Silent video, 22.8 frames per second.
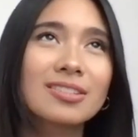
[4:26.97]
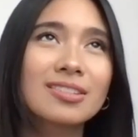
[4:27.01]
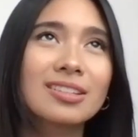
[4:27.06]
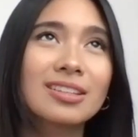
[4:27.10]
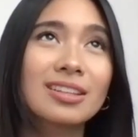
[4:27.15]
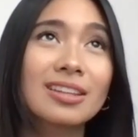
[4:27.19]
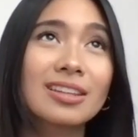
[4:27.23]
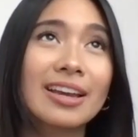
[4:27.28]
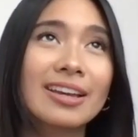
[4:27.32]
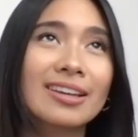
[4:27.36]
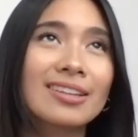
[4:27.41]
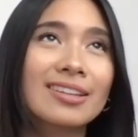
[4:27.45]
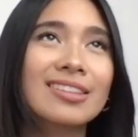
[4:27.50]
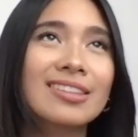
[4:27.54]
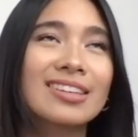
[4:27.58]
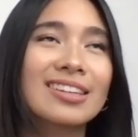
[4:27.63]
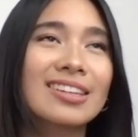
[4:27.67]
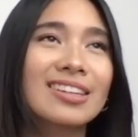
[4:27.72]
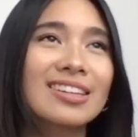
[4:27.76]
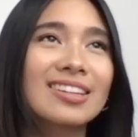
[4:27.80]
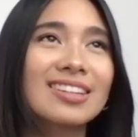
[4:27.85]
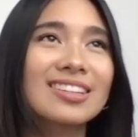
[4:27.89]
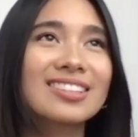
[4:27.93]

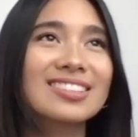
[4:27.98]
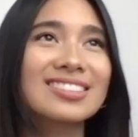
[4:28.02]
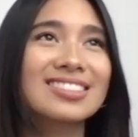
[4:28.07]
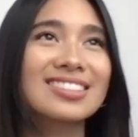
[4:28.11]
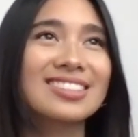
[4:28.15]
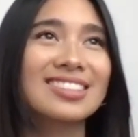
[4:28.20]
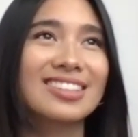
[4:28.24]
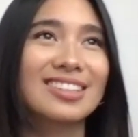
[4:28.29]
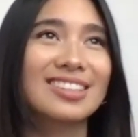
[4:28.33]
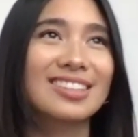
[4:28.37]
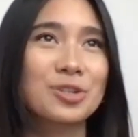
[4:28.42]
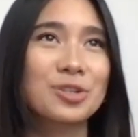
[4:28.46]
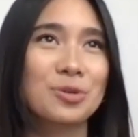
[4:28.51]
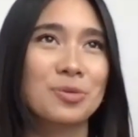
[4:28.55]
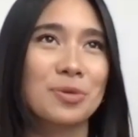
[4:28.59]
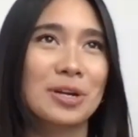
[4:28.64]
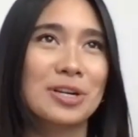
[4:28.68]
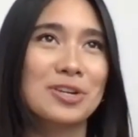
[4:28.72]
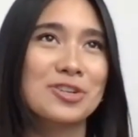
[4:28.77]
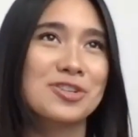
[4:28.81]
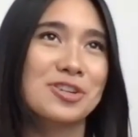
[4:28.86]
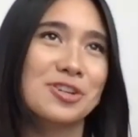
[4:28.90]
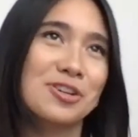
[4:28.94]
lengthy
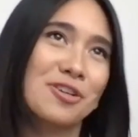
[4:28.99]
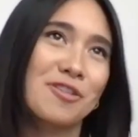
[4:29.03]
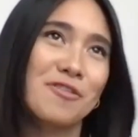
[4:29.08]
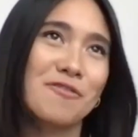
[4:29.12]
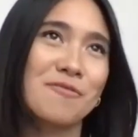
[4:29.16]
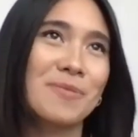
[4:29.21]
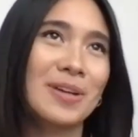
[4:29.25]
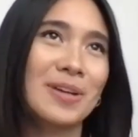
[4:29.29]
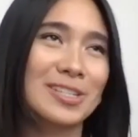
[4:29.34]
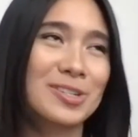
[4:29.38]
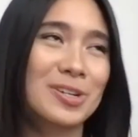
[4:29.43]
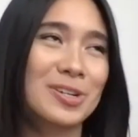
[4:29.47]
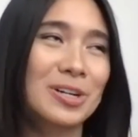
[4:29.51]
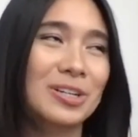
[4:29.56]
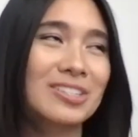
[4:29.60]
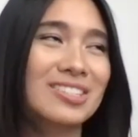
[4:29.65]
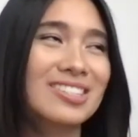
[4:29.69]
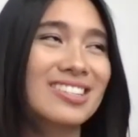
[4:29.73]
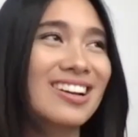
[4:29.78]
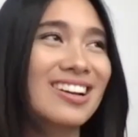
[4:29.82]
duration of my songs.